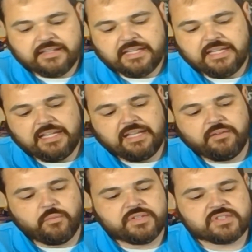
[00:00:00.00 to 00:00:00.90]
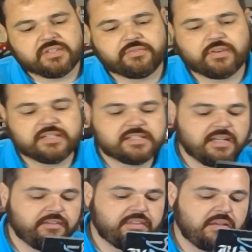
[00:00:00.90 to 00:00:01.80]
the ones in the front
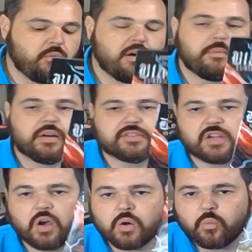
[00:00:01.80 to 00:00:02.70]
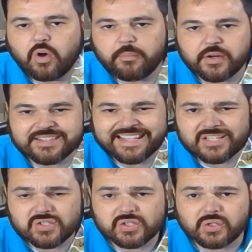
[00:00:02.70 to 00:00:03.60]
of the Walmarts are Walmart
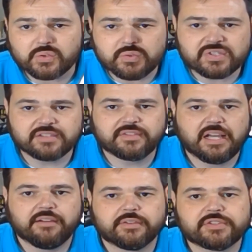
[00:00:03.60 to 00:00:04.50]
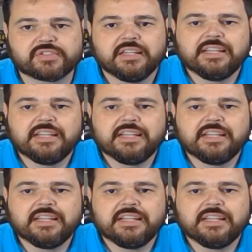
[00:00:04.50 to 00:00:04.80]
exclusive covers.